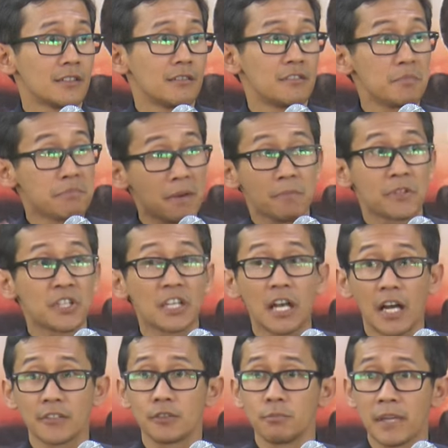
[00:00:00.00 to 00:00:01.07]
Remember the
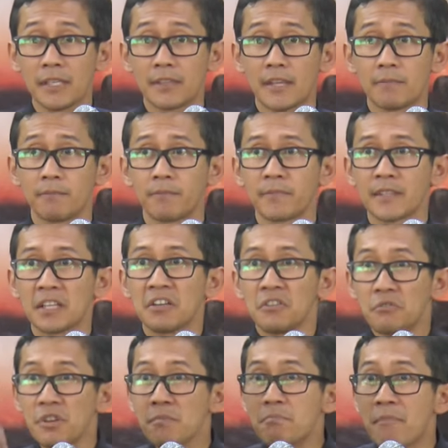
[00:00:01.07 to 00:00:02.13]
God who made them.
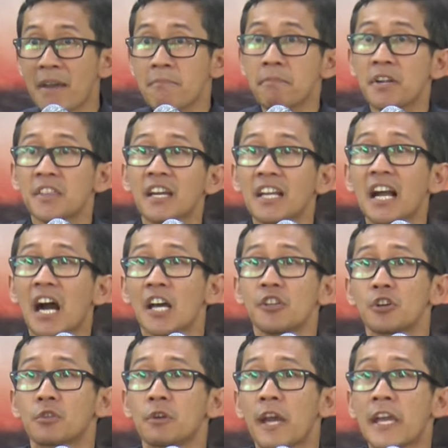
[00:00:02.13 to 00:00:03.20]
Remember the God
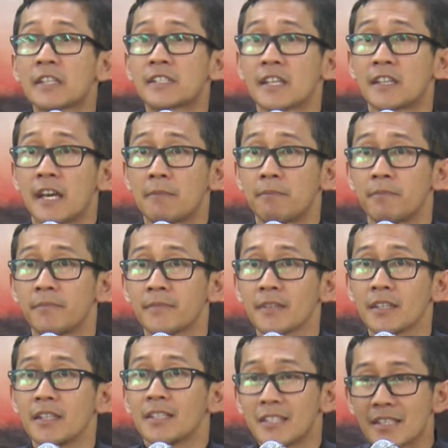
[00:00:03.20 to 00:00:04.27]
who created them.
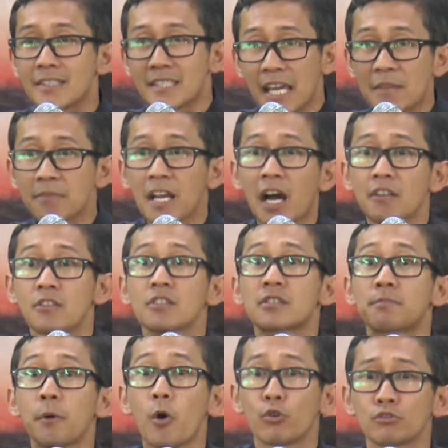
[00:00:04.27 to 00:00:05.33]
The same God who
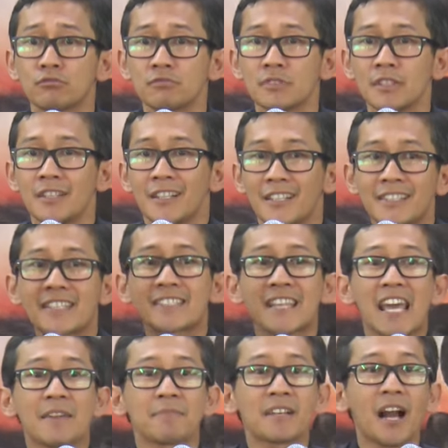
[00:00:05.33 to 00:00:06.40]
spoke is the
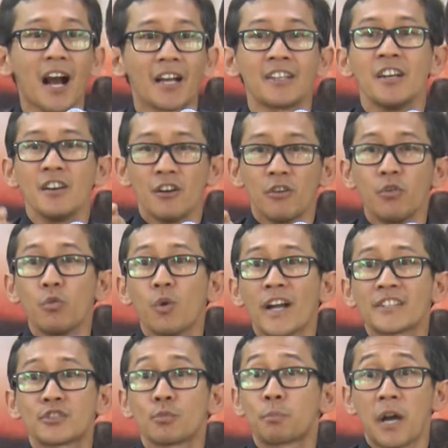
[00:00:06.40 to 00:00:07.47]
same God who
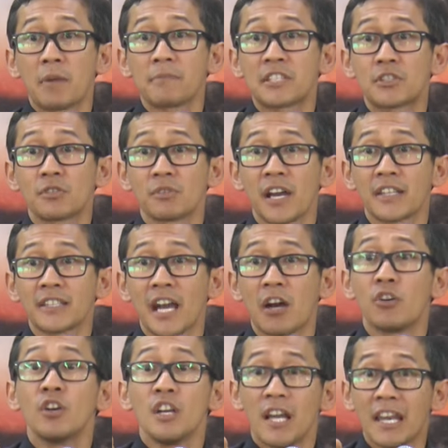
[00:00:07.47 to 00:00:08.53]
wants to promise you right
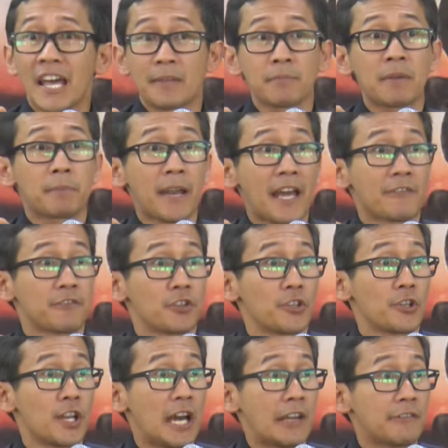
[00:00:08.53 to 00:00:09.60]
now, let me plan for
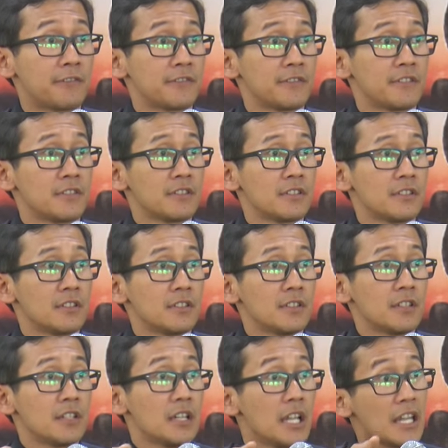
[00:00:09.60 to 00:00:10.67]
your life.
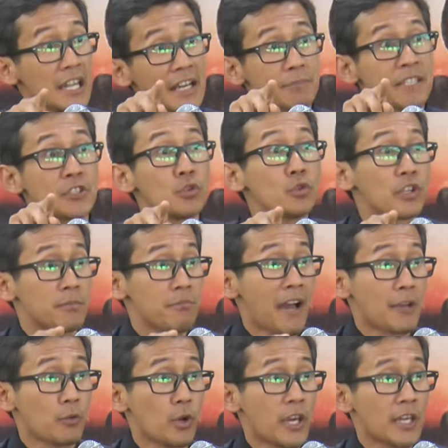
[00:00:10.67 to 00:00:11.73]
Let me do it
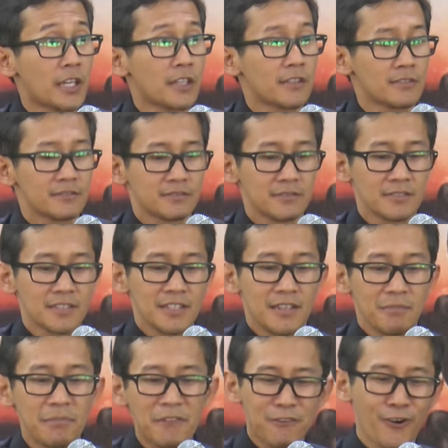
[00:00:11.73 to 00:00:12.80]
my way.
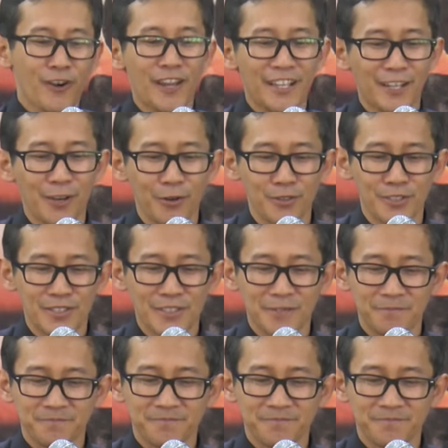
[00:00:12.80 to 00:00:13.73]
Before I close,